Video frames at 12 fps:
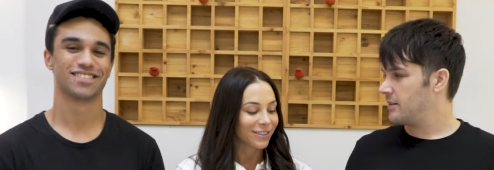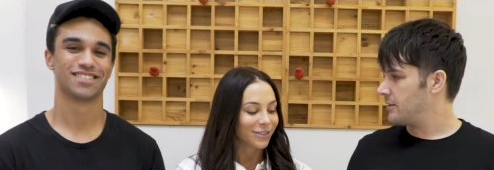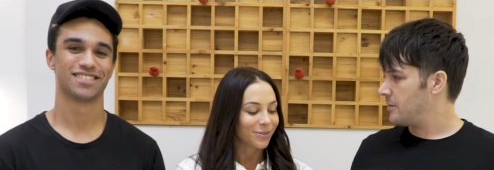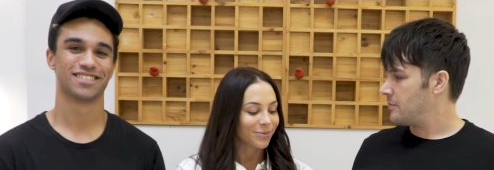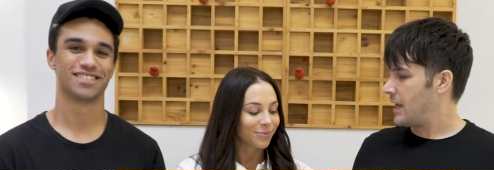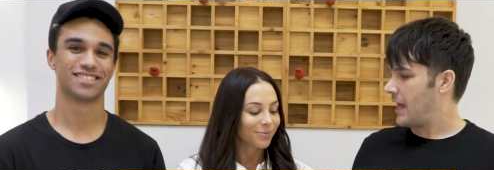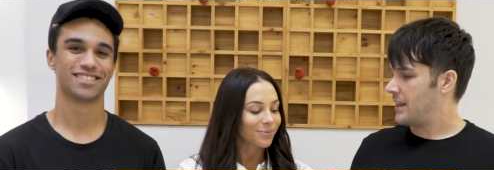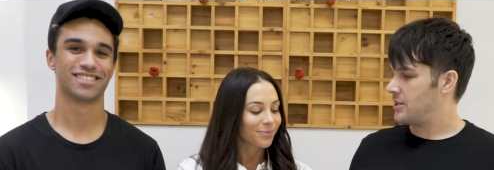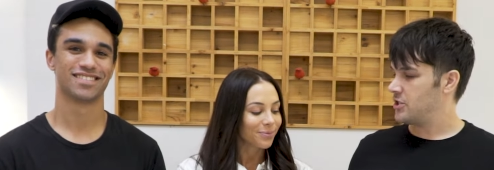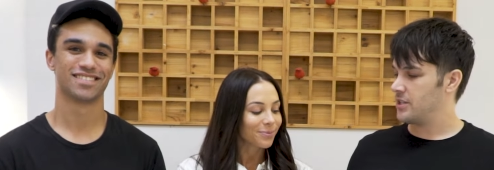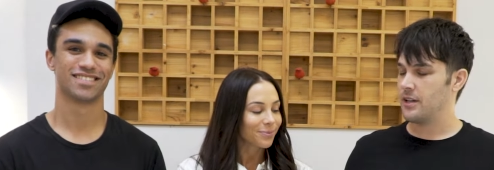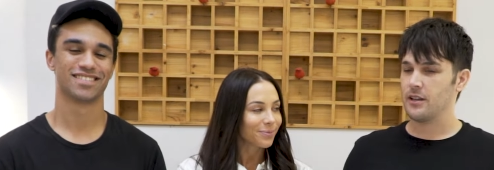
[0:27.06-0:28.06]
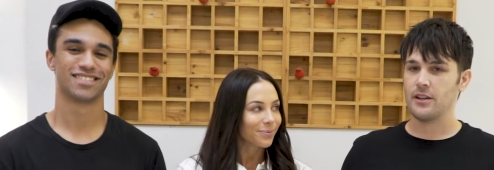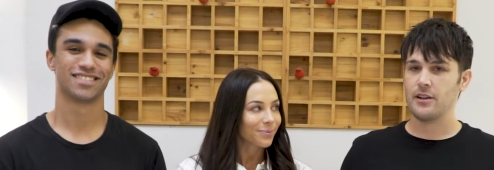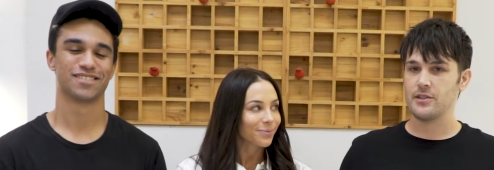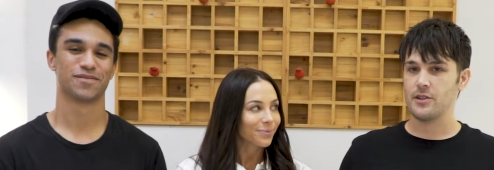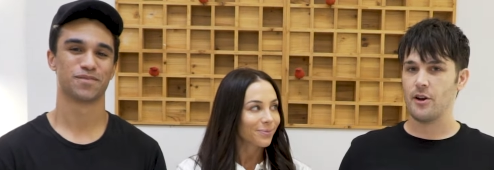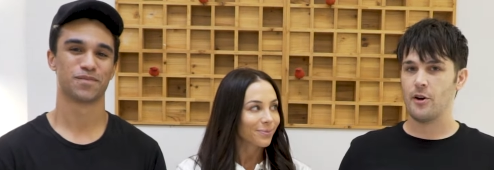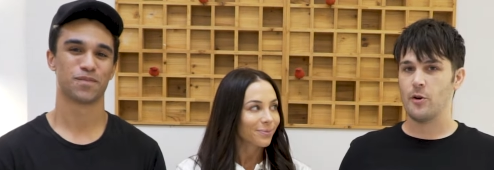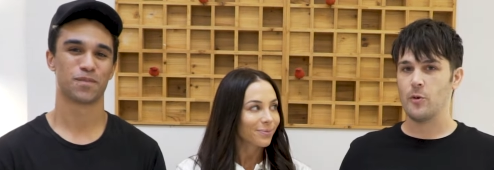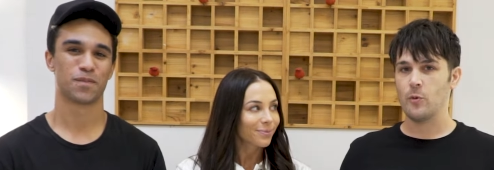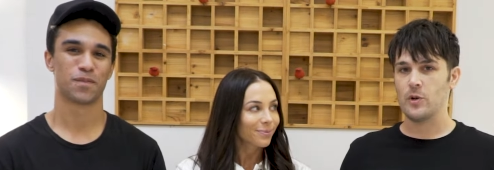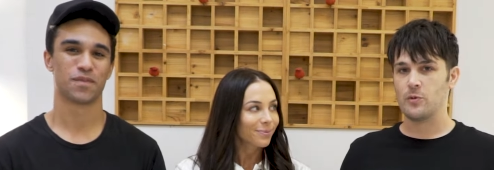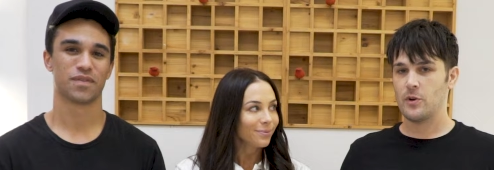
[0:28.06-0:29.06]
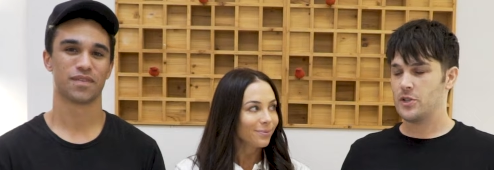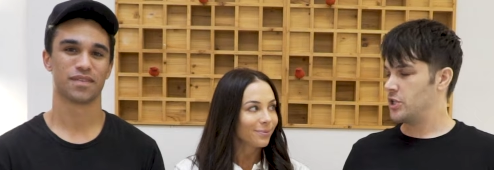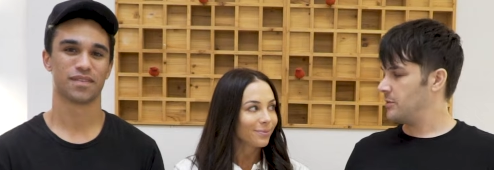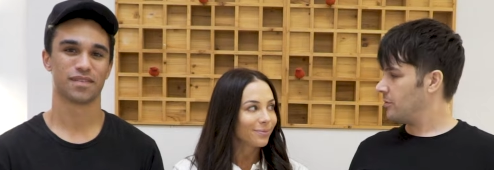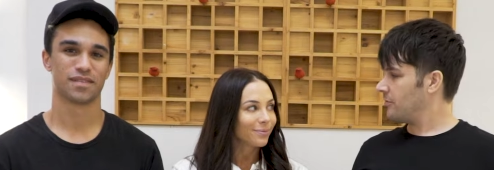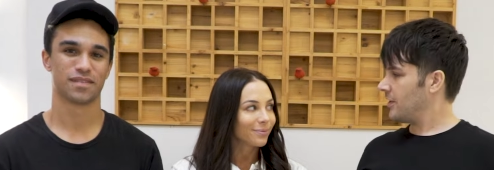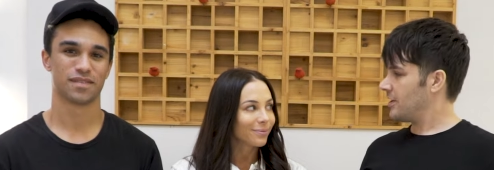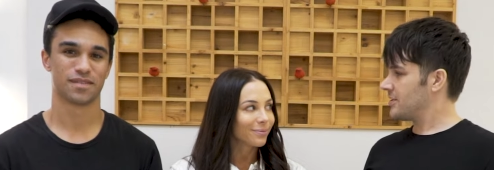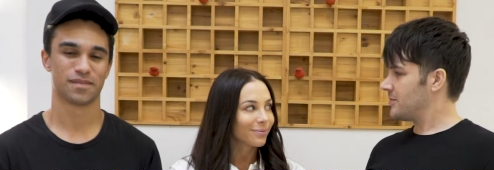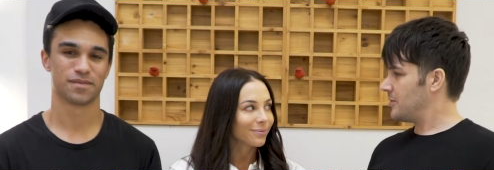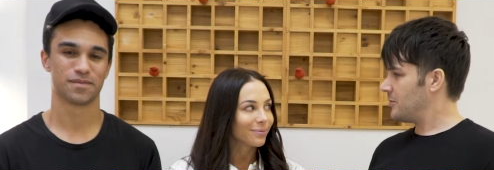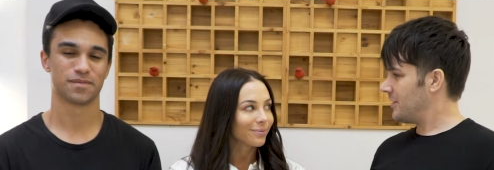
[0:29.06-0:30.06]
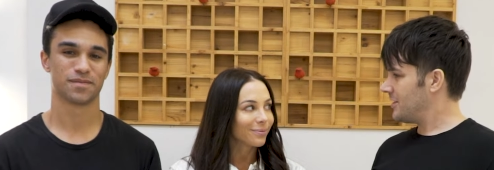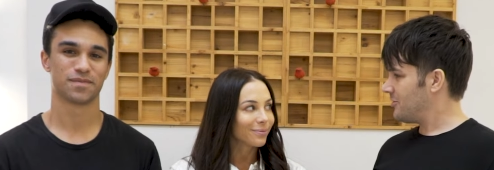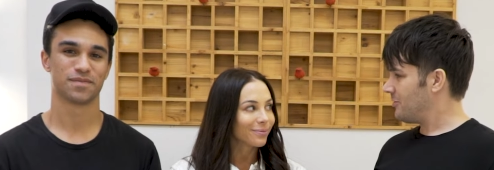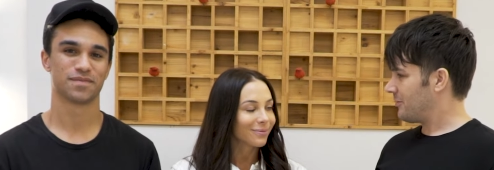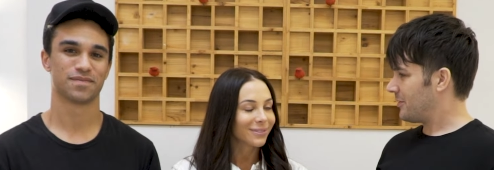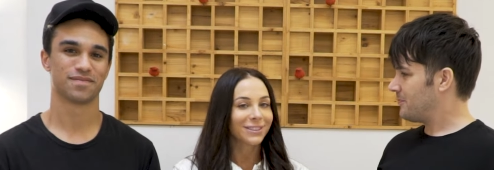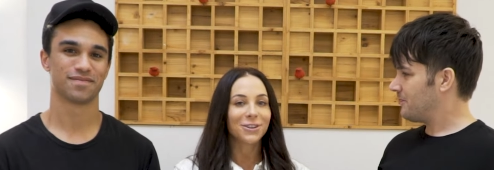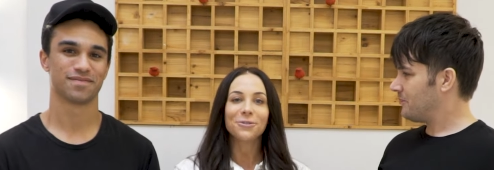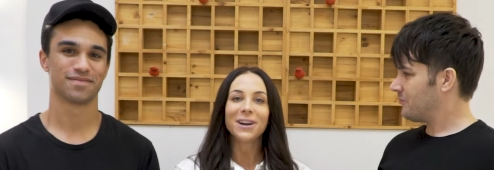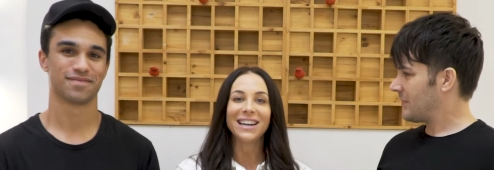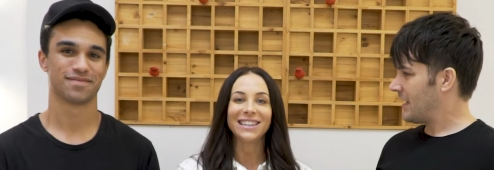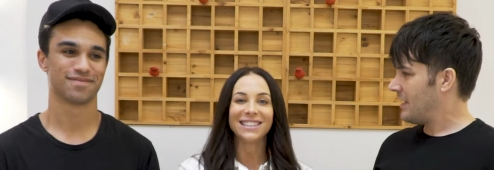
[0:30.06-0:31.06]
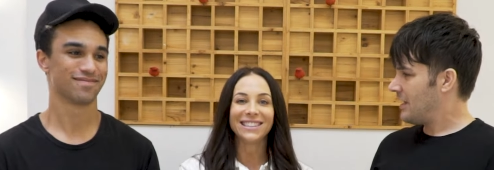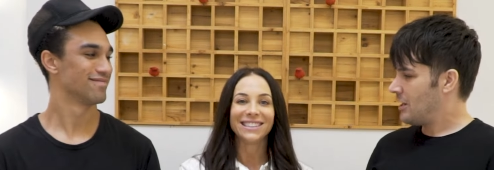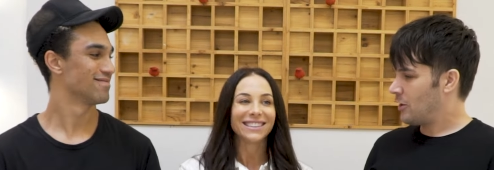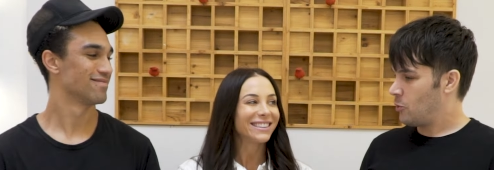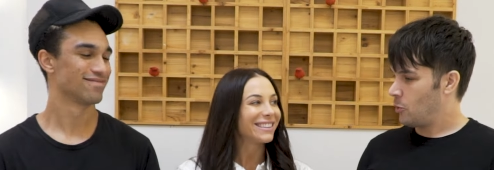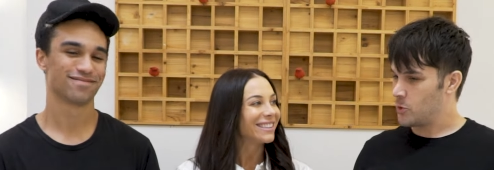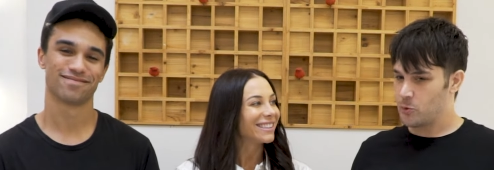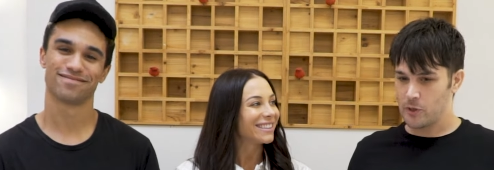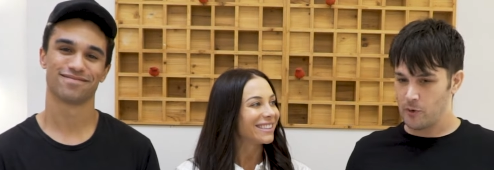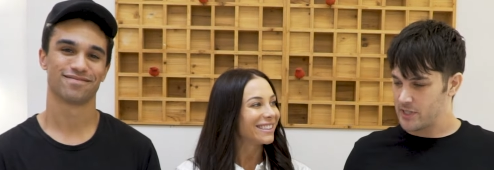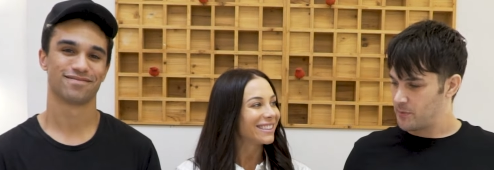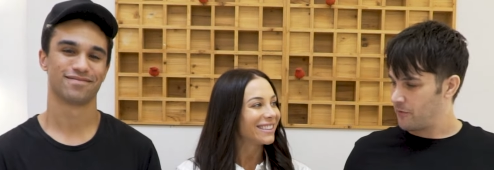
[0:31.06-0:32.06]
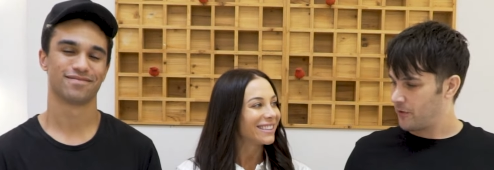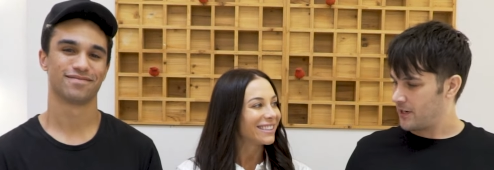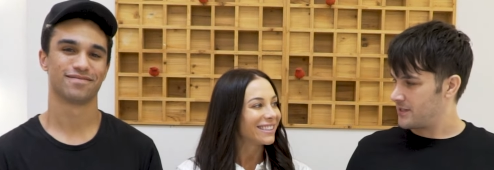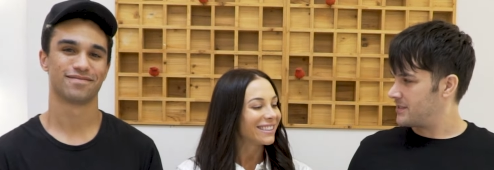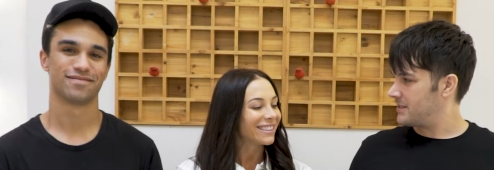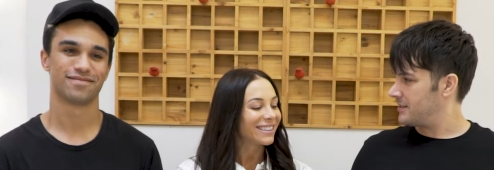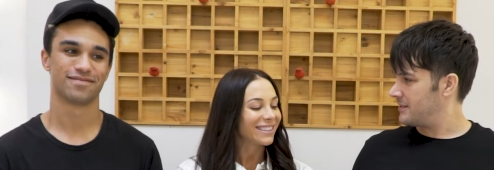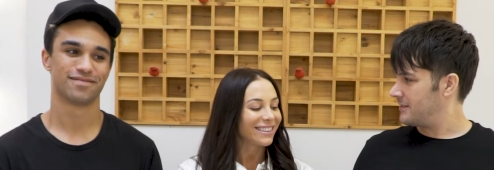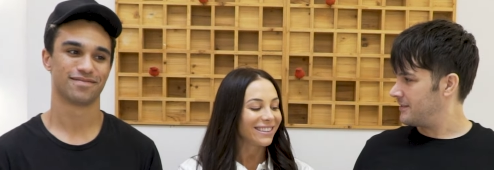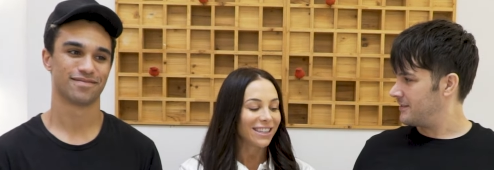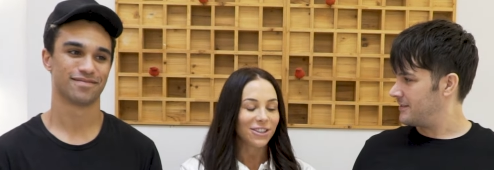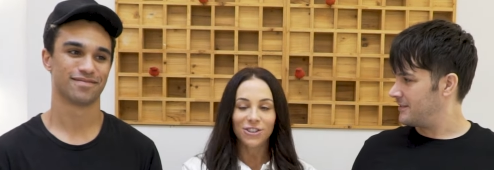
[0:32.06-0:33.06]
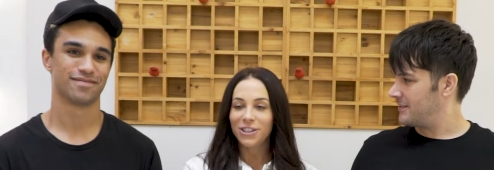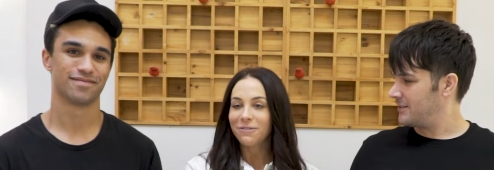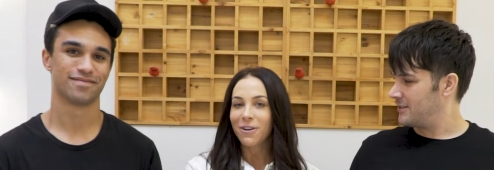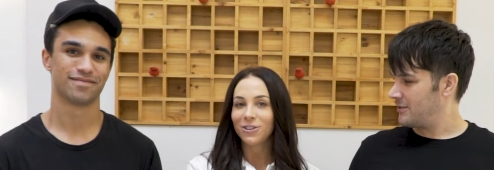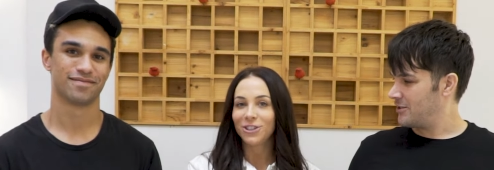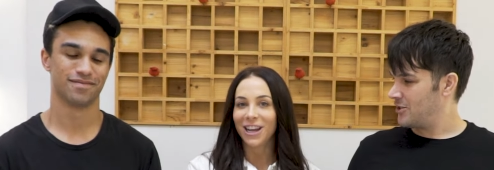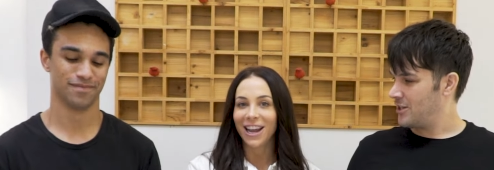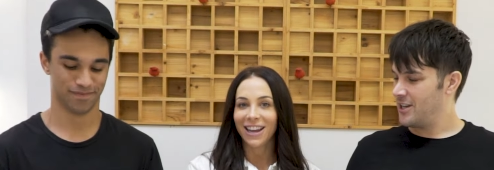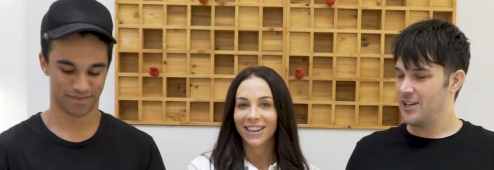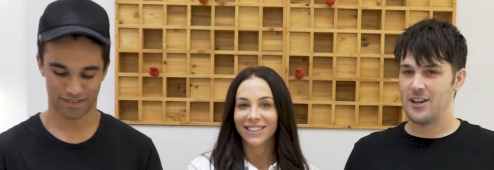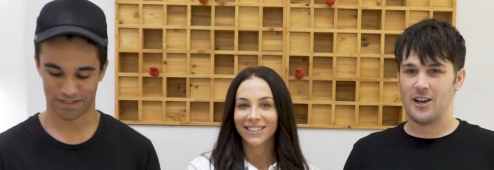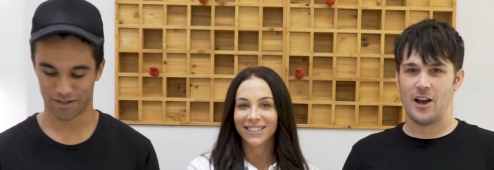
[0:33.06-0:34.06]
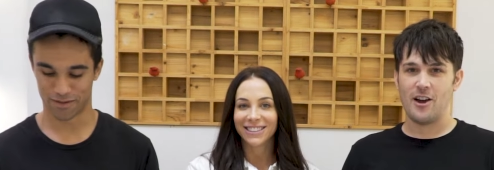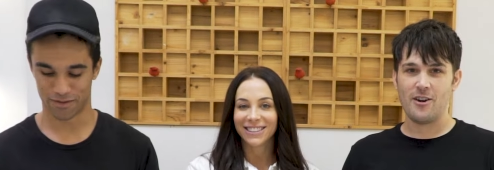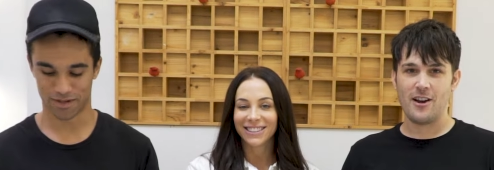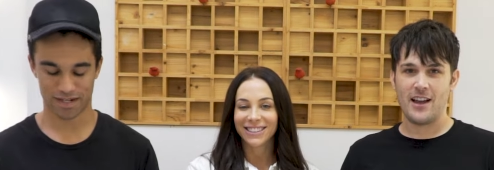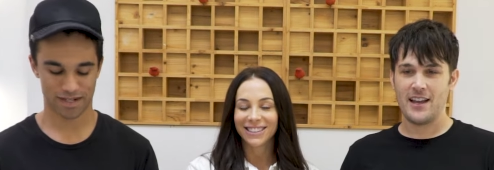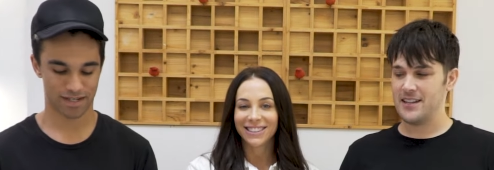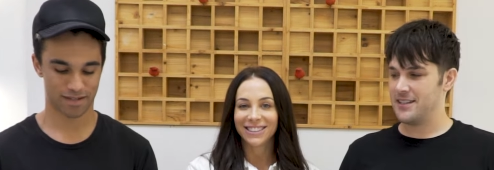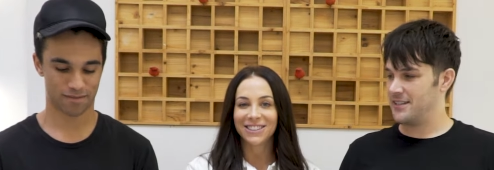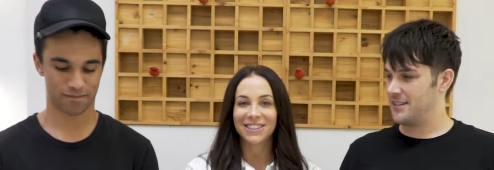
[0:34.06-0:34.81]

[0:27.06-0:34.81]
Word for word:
Speaker 1: on them, and then she's gonna let us know which one she prefers between the two of them. Great. Cool. Which one do you want to smell first?
Speaker 2: Givenchy.
Speaker 1: Alrighty.